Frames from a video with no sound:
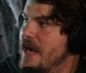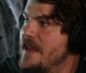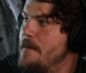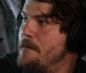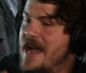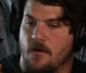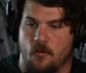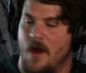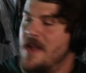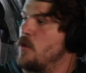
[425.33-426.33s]
In the back
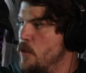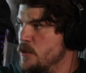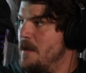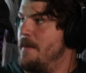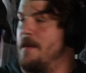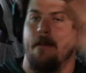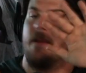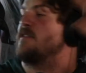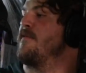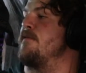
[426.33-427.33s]
right corner is my bed. My
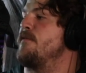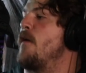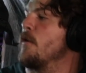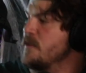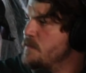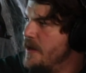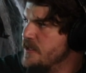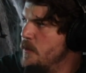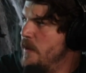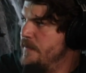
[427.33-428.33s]
bed's farthest
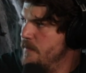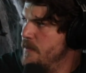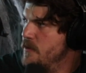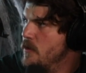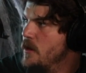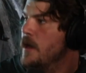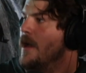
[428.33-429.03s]
possible away from the door.